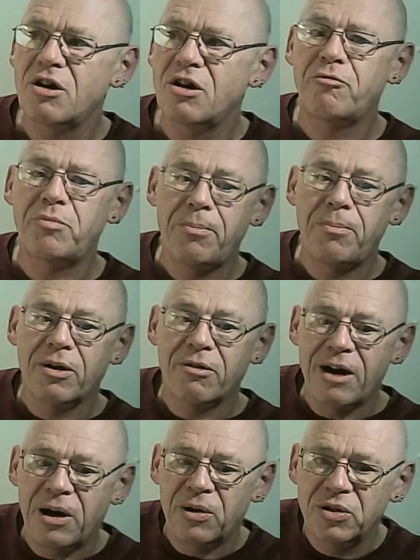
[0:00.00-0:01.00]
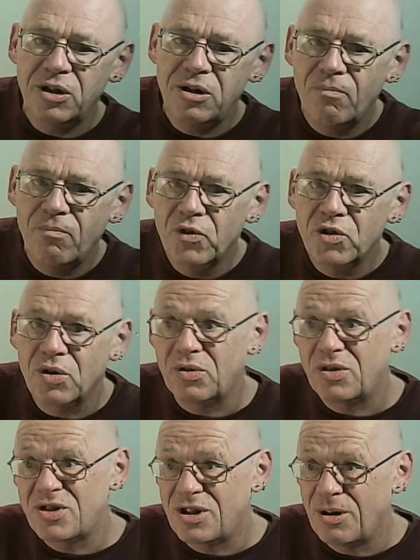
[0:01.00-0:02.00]
of people around it. So
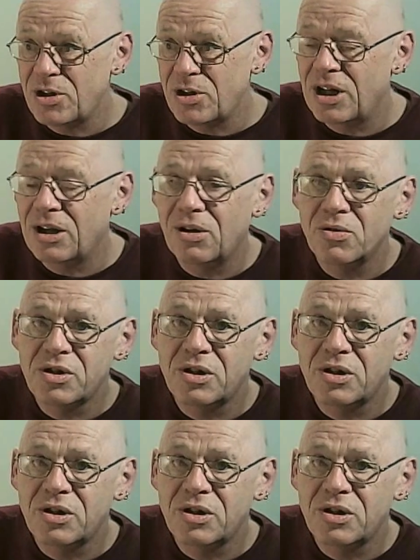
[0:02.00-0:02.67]
to some extent, those